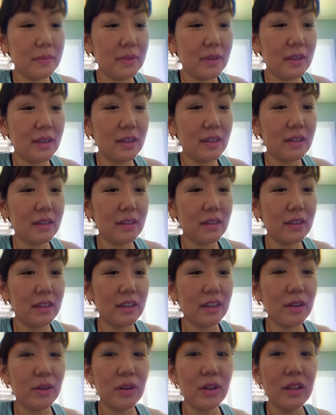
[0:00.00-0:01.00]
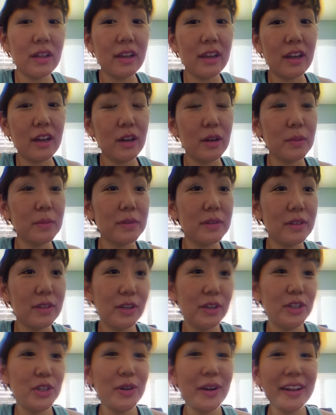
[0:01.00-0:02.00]
It really helps
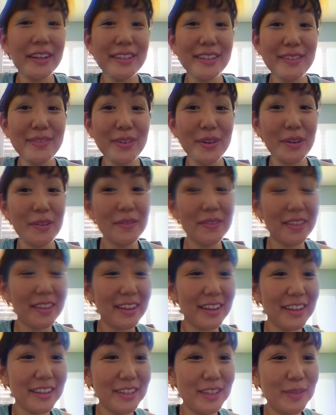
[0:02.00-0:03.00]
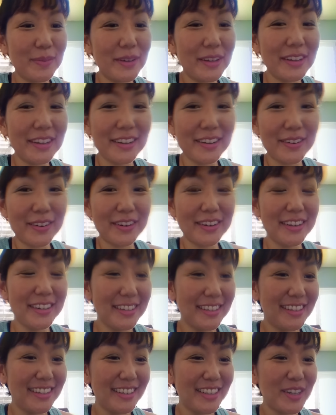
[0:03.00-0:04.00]
to transform things, but in order
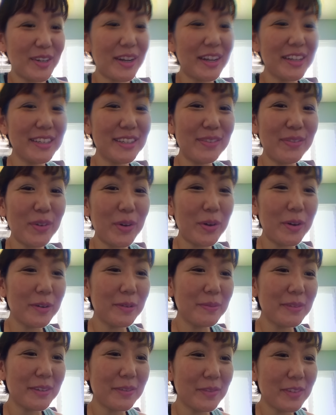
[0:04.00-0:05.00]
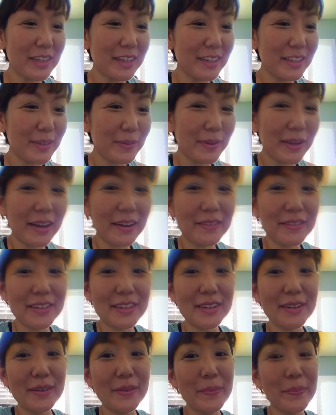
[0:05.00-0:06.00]
to transform, sometimes we have
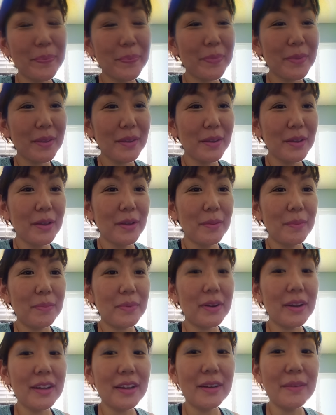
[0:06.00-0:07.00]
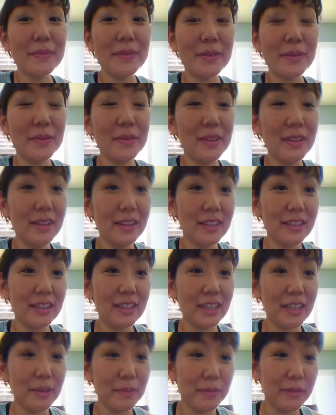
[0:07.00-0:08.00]
to bring up the really
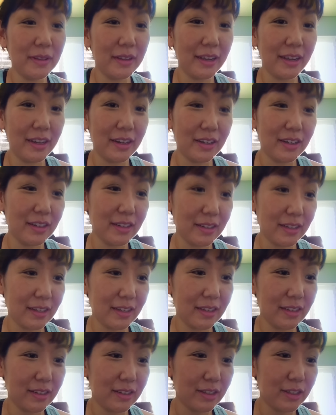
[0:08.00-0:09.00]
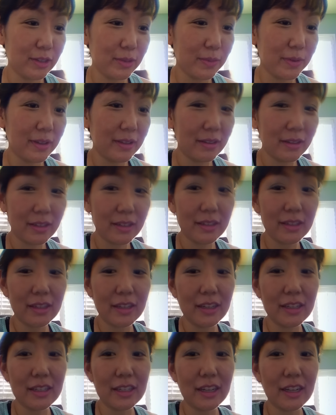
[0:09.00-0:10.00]
deep layers, and this is what
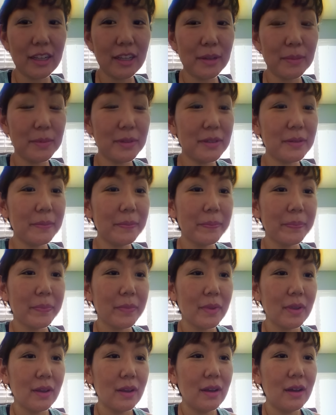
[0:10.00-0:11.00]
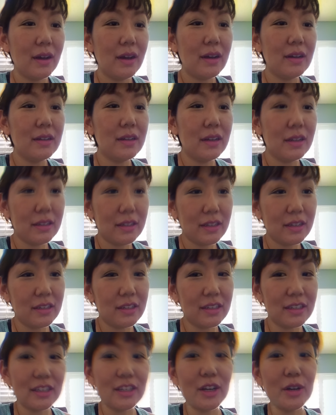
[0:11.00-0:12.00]
these eclipse
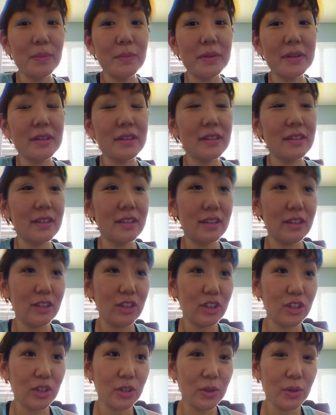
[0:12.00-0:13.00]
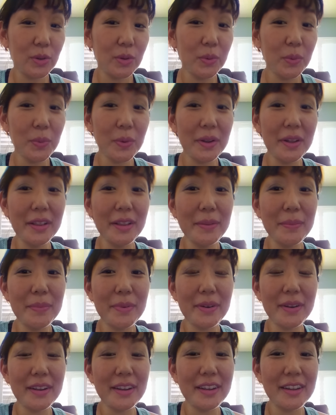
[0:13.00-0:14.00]
seasons helping us to do, really
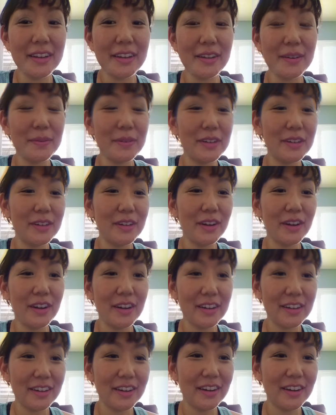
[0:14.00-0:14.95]
bringing up the dark